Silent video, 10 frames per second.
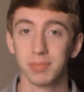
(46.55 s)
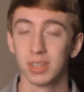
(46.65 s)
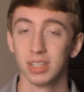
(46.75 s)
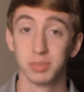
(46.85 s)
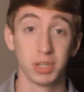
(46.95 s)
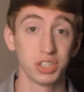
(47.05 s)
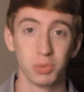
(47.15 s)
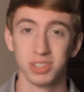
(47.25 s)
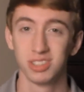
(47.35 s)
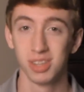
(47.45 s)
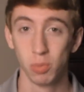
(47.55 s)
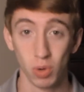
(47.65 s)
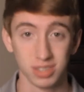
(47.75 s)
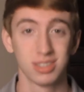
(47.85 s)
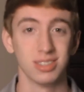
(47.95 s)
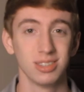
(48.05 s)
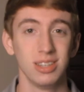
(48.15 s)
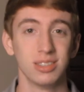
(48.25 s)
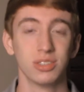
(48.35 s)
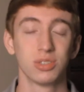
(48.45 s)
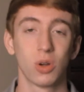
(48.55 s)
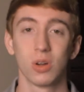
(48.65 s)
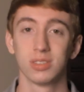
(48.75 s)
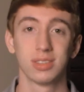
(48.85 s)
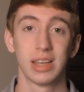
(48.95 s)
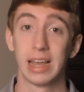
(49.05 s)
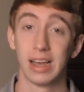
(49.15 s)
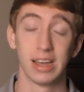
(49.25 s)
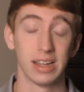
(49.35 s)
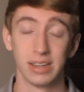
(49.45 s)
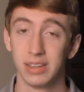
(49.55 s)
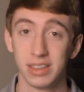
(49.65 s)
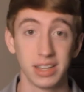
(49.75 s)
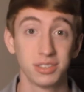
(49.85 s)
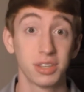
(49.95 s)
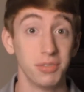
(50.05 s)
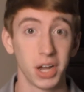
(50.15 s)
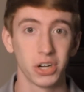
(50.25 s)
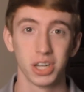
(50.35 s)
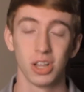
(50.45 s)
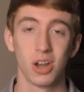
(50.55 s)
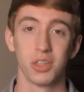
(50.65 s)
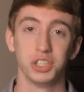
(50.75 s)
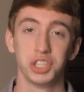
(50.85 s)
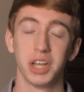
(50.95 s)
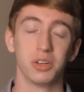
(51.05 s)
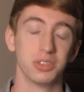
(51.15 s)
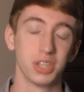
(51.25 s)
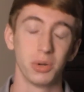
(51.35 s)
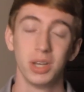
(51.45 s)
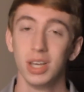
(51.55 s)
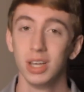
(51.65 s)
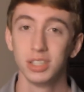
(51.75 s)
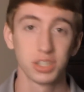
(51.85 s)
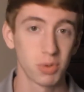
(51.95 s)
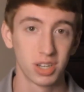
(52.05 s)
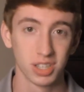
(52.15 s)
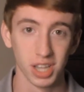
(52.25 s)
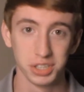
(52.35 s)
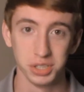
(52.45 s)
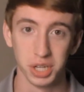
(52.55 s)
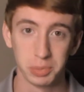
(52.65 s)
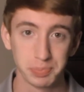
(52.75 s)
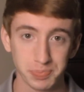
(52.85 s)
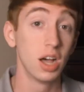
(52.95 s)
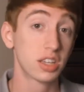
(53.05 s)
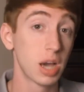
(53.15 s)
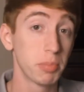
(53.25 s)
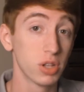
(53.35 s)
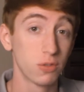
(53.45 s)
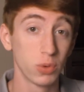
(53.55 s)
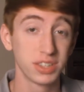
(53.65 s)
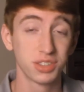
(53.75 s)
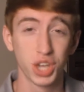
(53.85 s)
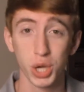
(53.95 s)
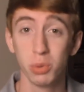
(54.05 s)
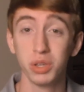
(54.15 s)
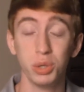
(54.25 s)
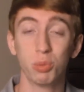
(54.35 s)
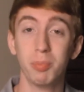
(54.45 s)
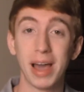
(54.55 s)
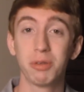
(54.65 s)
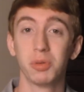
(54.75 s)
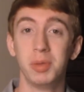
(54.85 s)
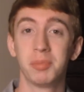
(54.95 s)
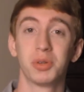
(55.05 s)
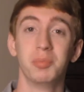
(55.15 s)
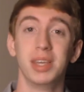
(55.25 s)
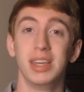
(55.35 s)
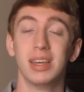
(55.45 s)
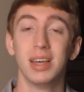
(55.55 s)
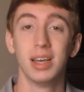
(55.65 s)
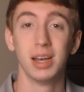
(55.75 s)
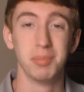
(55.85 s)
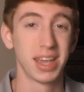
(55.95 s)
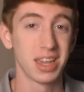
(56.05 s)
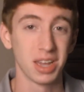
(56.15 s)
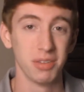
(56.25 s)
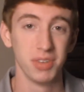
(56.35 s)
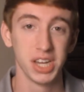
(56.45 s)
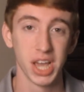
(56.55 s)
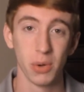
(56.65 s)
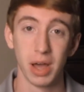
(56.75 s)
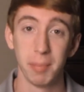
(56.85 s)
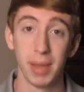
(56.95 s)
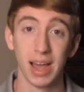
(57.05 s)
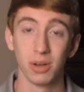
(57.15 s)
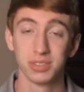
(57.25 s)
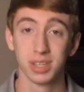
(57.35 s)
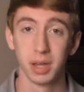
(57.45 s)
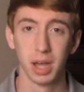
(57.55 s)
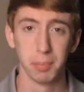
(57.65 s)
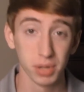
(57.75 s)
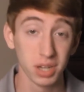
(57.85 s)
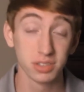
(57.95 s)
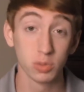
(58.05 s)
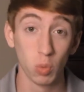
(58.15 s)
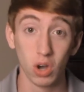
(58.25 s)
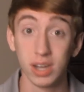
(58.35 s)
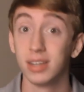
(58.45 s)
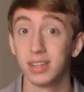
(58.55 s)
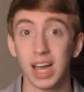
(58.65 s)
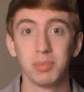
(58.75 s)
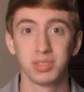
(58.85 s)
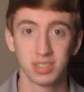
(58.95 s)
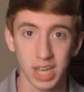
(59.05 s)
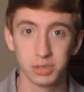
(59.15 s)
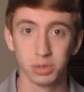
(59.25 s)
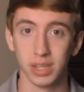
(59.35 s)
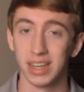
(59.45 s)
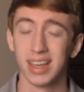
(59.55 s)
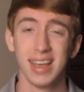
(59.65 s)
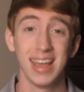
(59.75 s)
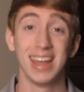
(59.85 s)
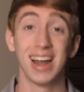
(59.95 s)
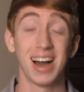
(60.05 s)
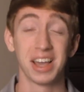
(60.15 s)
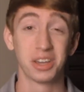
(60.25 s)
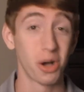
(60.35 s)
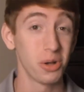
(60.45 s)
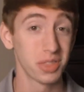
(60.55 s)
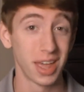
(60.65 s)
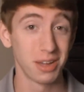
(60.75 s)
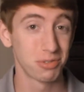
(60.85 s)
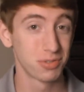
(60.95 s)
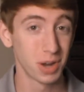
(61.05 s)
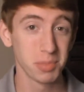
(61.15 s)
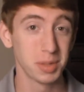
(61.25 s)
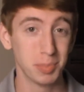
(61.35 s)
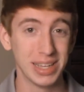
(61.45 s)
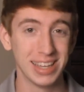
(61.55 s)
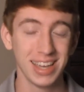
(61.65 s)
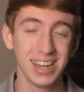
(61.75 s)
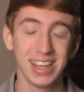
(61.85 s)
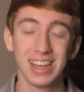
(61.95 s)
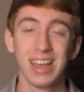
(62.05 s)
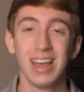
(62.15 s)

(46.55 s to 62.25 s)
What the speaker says: Especially once the season starts, things could vary a lot on this channel, so just wanted to let you know. A couple of weeks ago, you might remember me making a video about +1 type scheduling, and I called that from the beginning